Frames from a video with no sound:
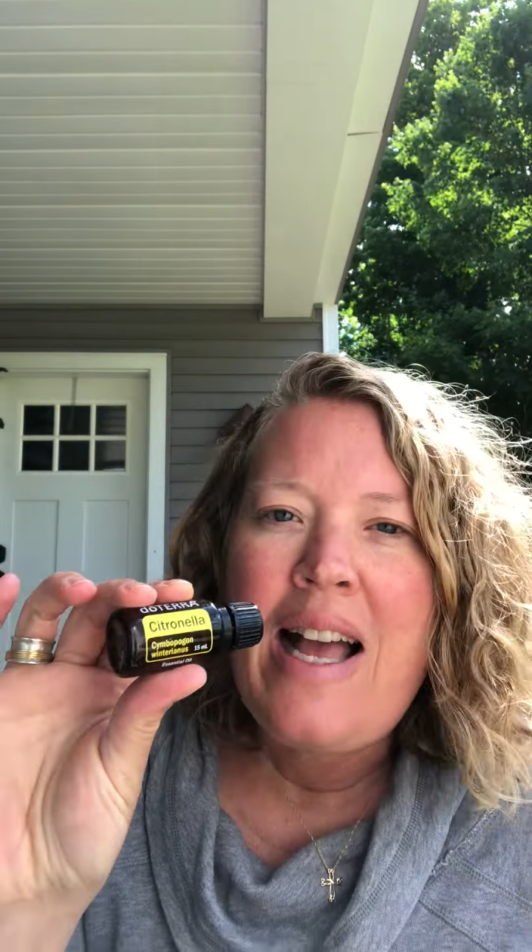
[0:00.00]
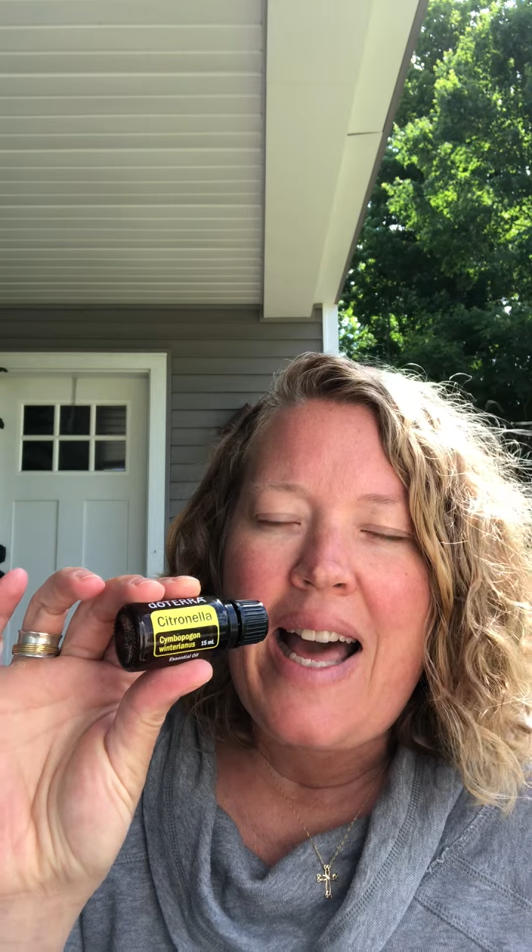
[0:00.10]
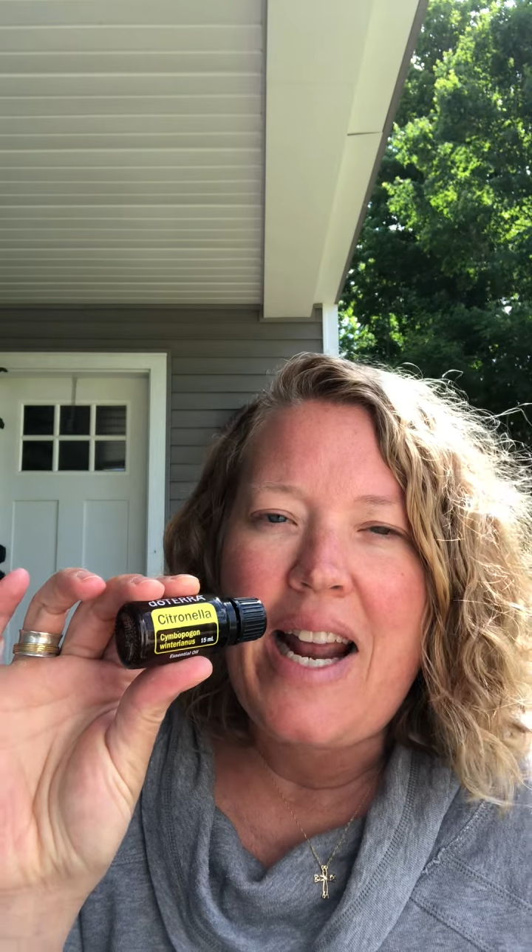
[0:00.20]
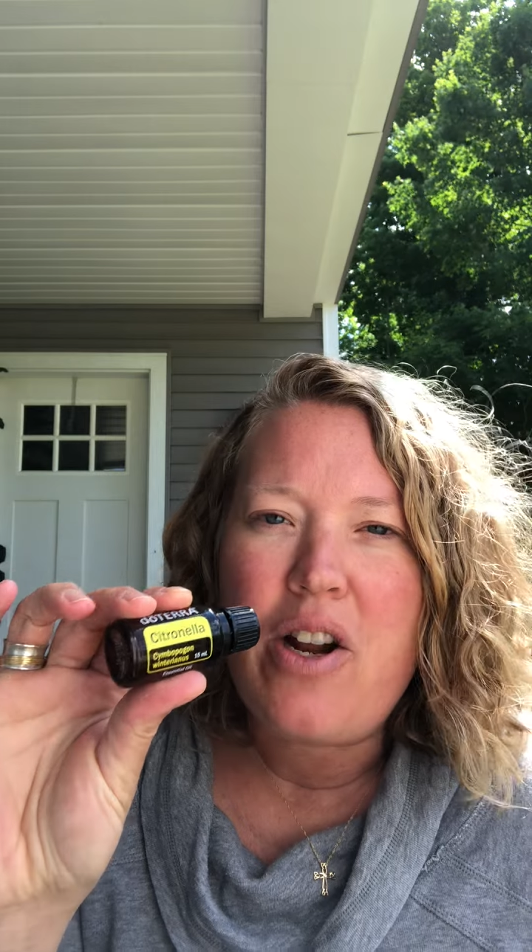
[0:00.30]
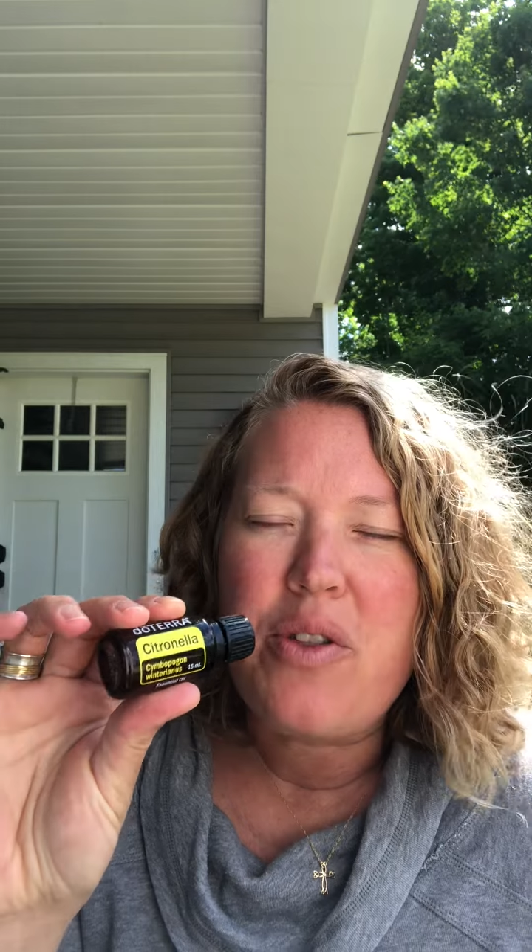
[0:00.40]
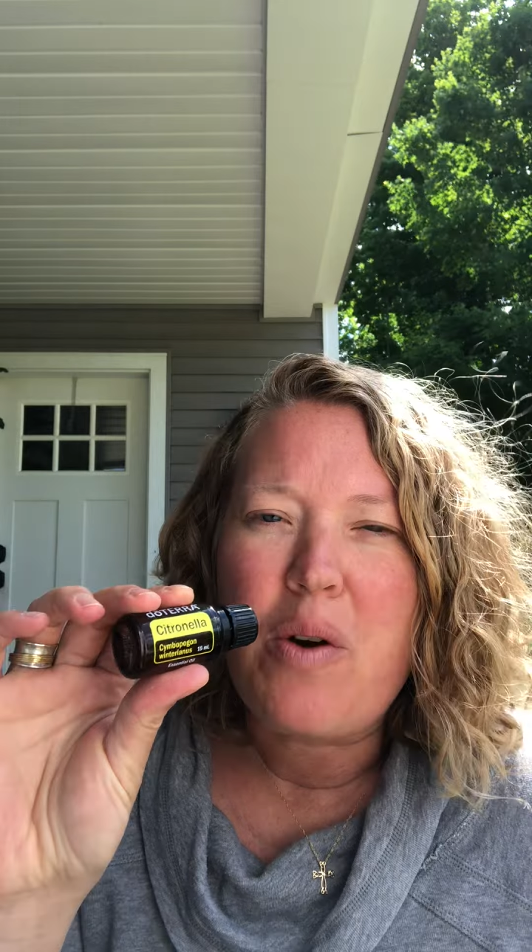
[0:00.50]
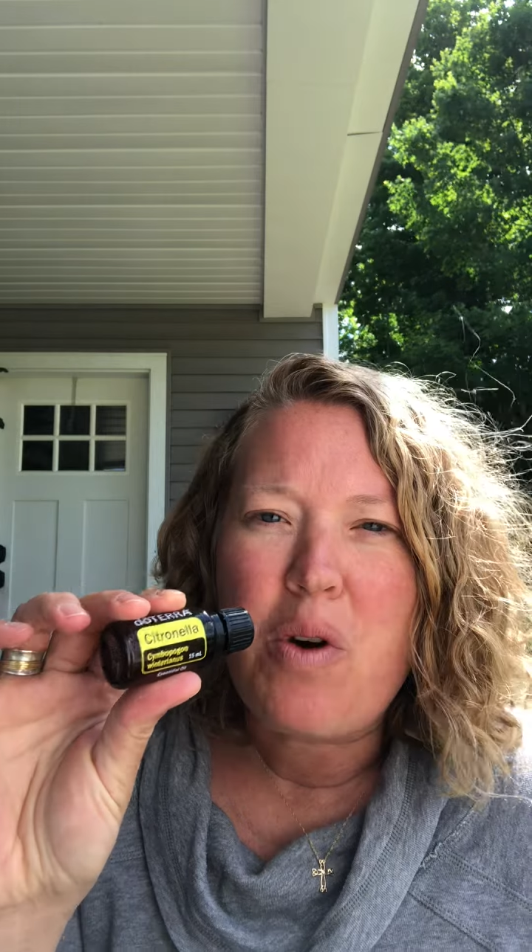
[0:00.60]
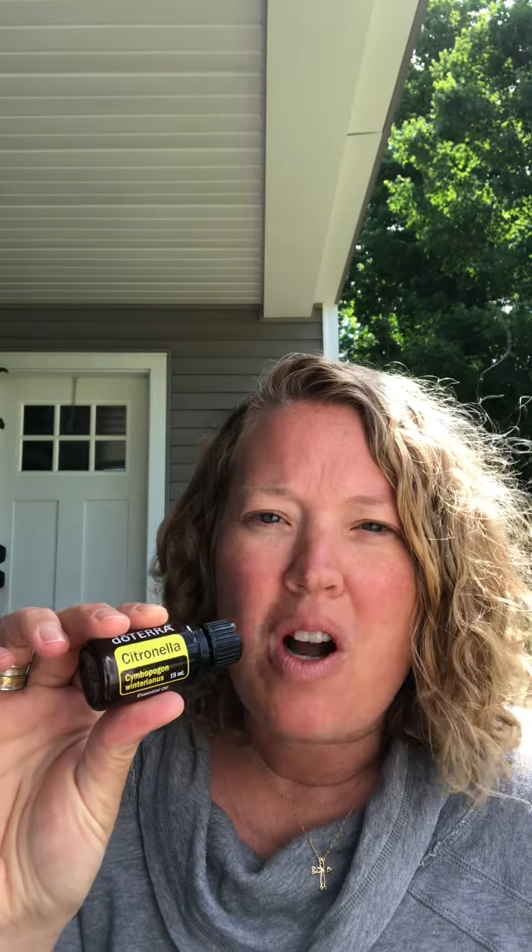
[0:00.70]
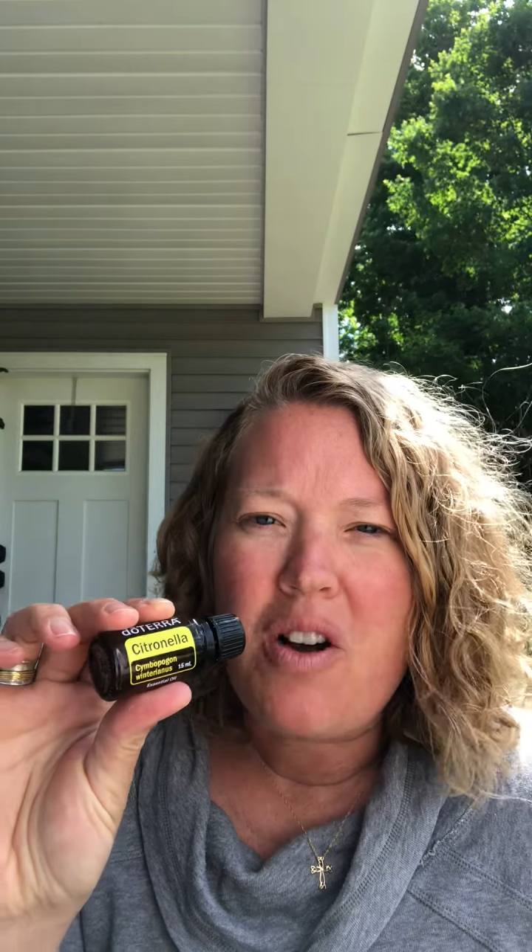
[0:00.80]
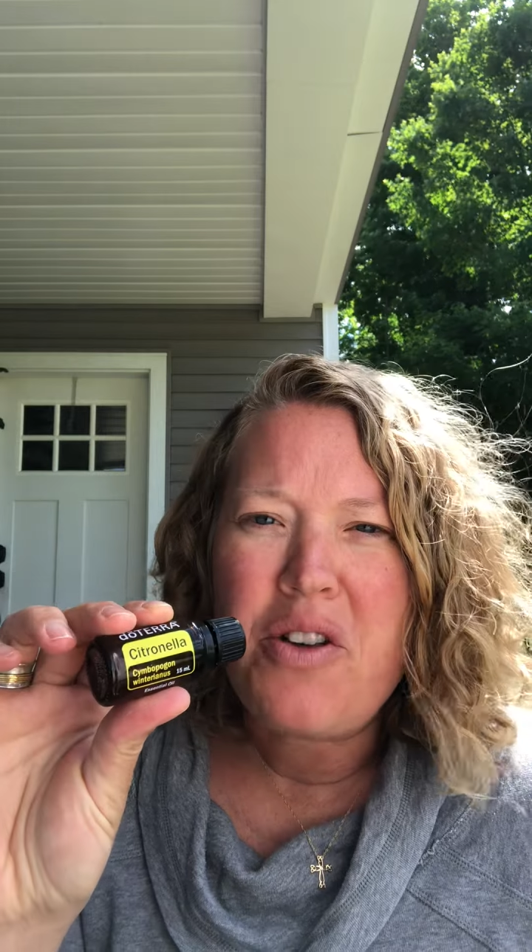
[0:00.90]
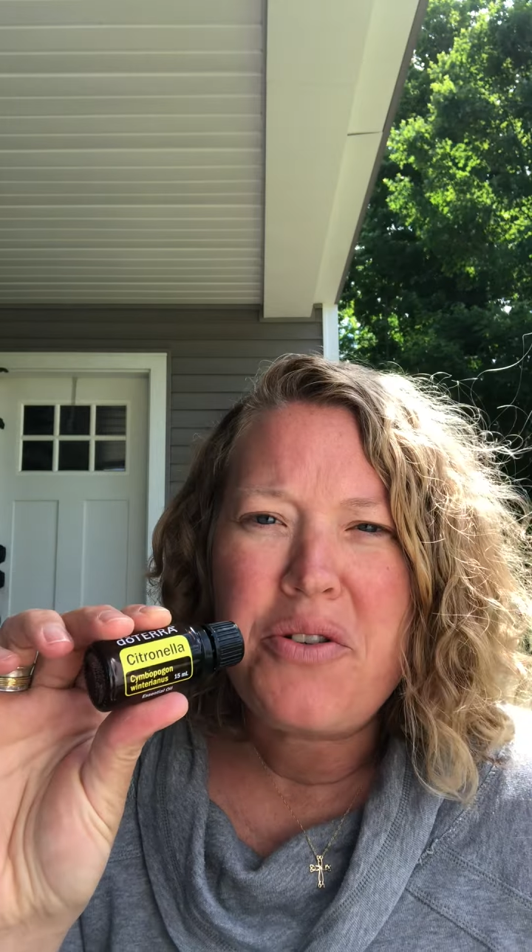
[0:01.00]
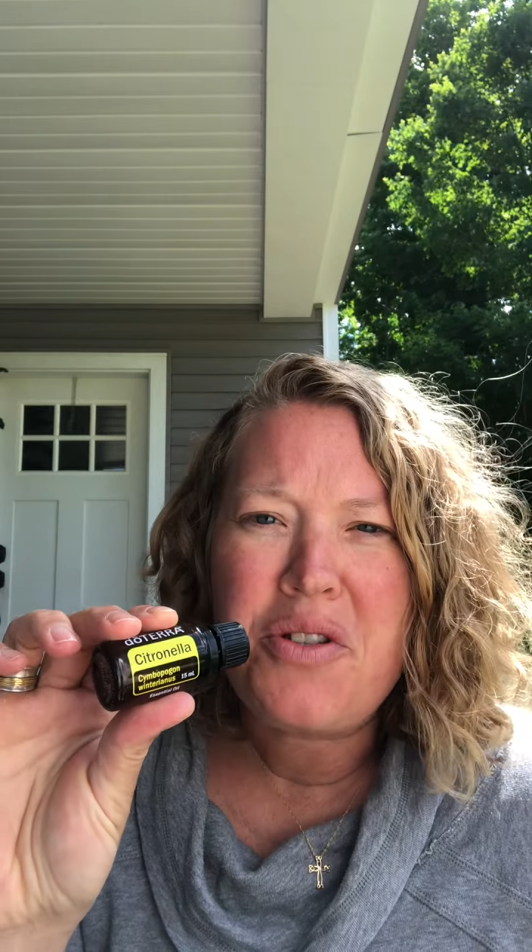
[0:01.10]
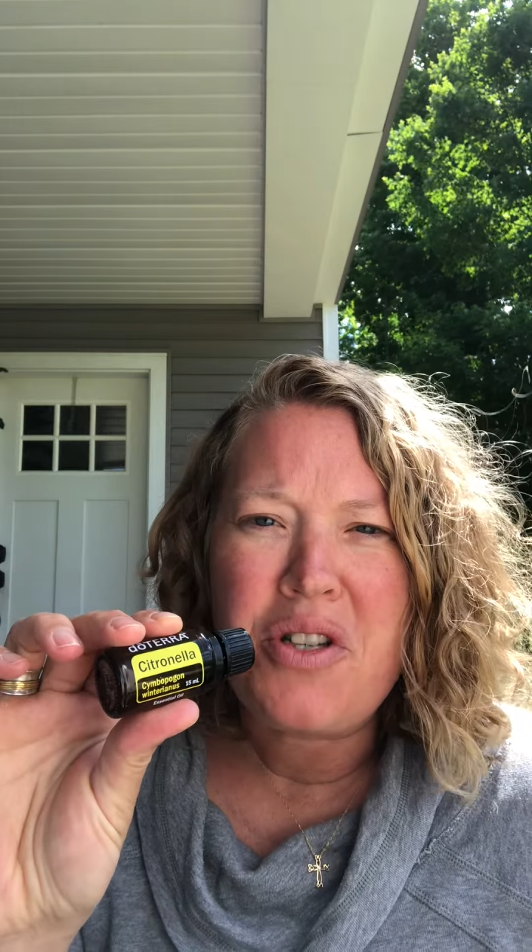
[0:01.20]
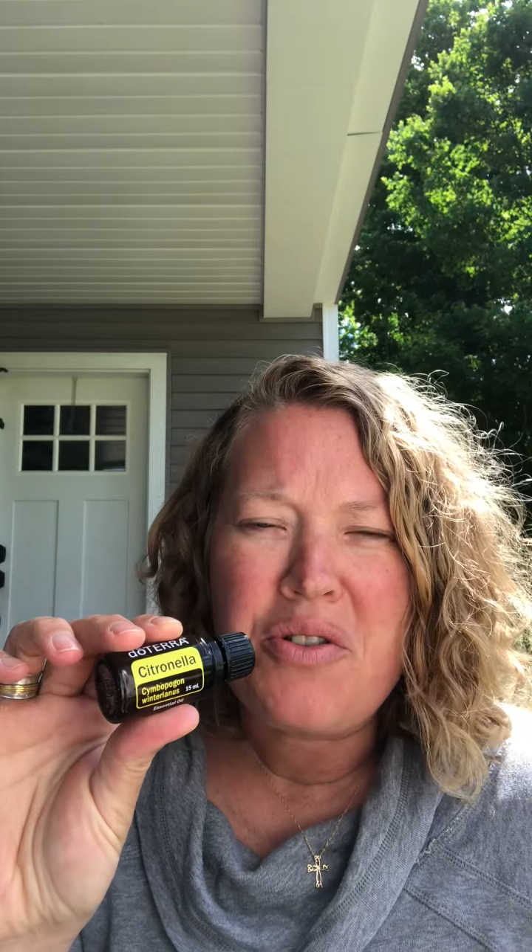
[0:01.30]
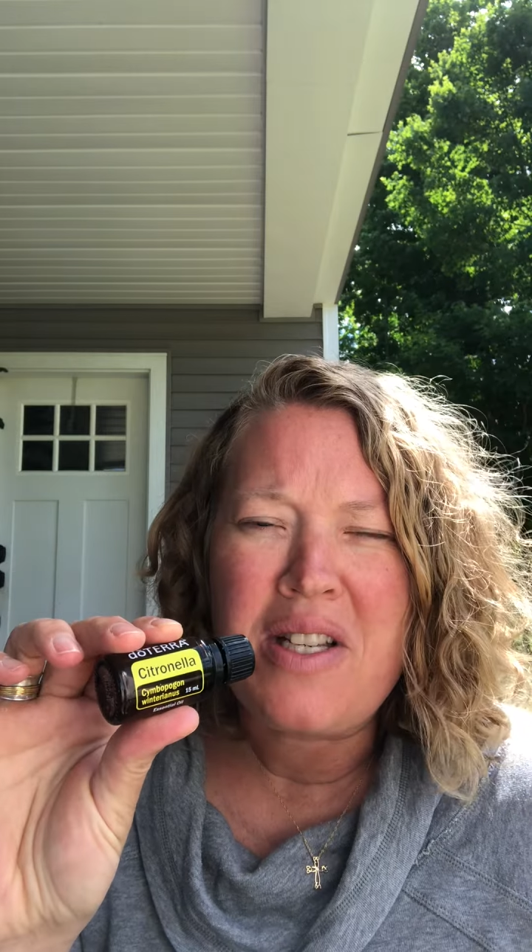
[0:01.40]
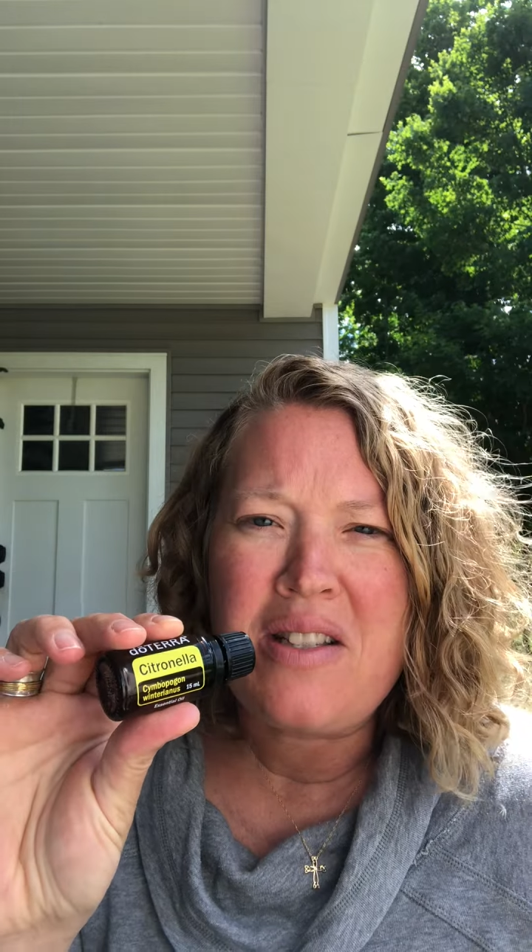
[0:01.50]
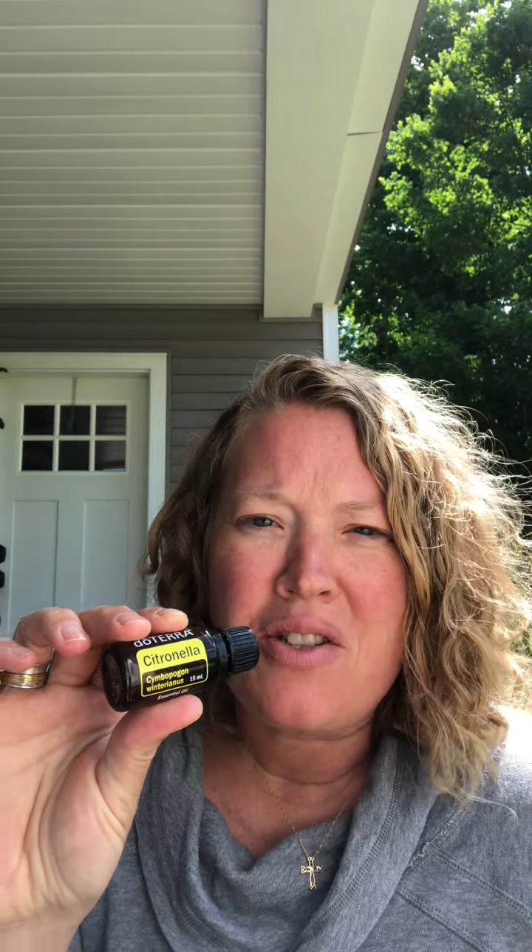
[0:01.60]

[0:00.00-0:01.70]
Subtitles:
And I know that we're all used to using